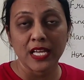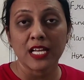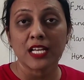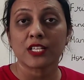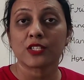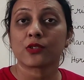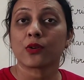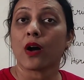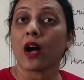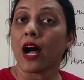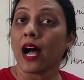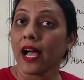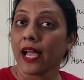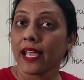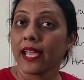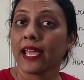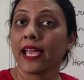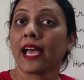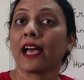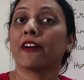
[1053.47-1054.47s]
So
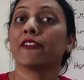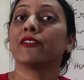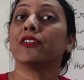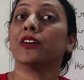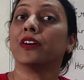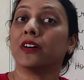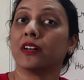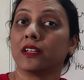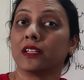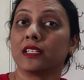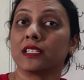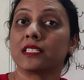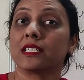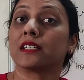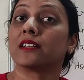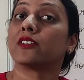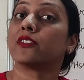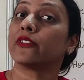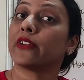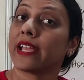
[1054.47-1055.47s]
I have heard
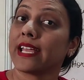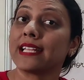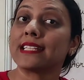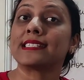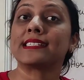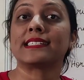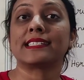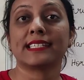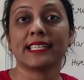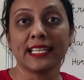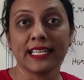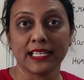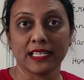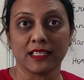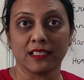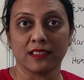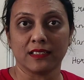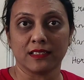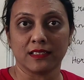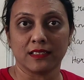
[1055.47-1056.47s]
a great
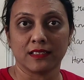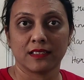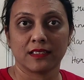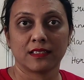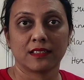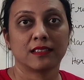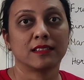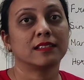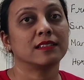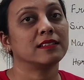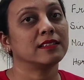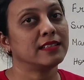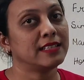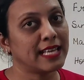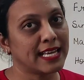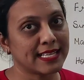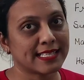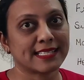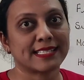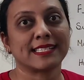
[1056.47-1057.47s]
singer
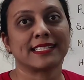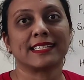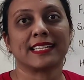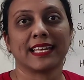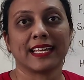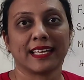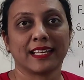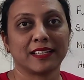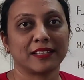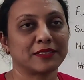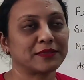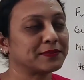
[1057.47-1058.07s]
yesterday.